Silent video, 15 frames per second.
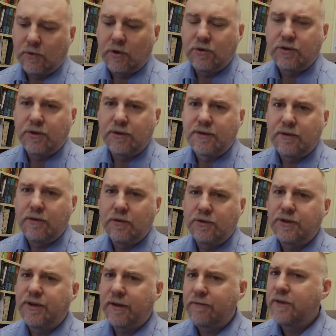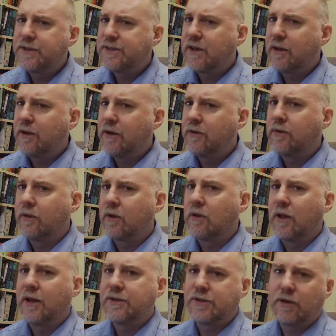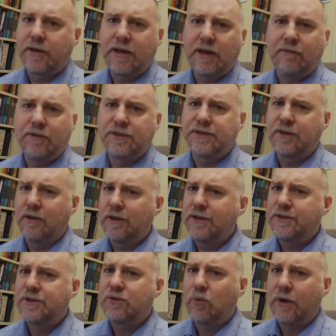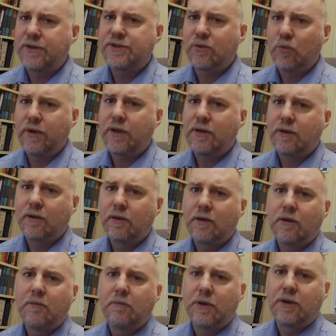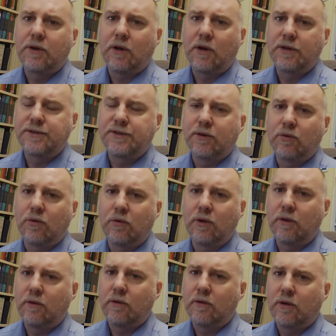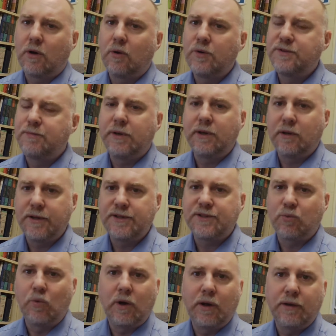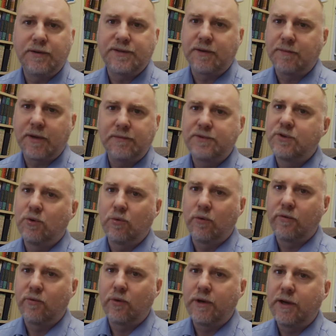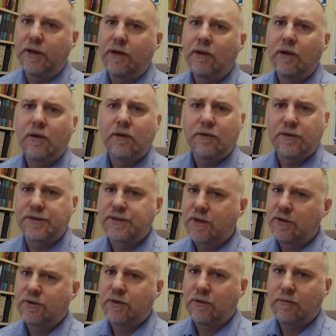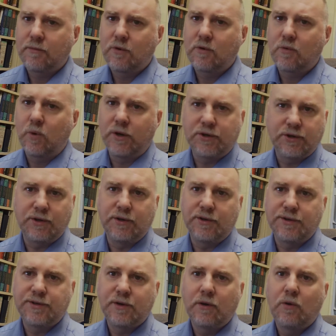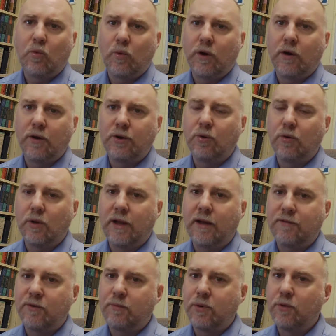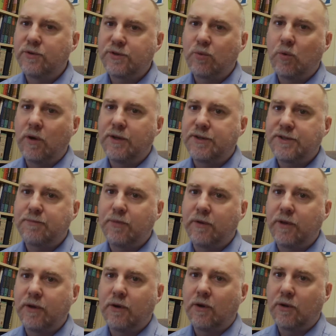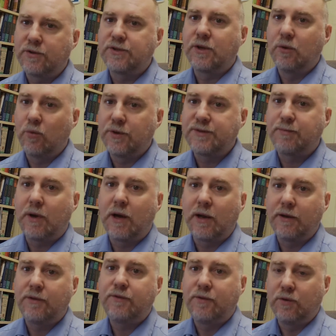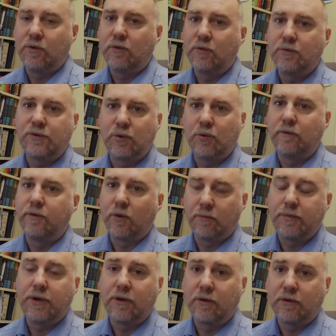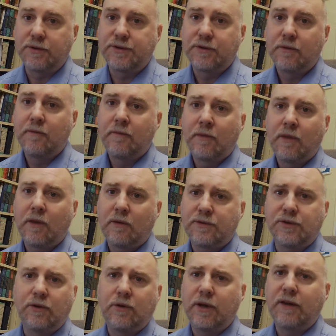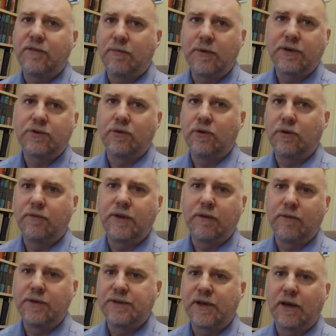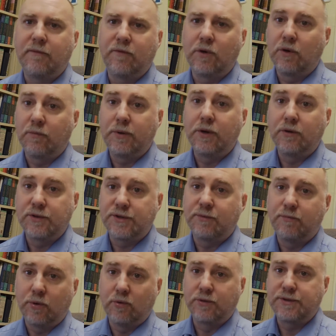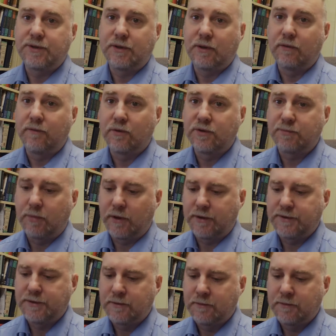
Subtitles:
You should definitely sign into the class on Canvas at least twice a week, because there will always be at least 1, sometimes 2 or 3 discussion questions where you'll have to post once, but then also respond to 2 of your peers. So you have to make sure you've given time for your peers to post in the first place.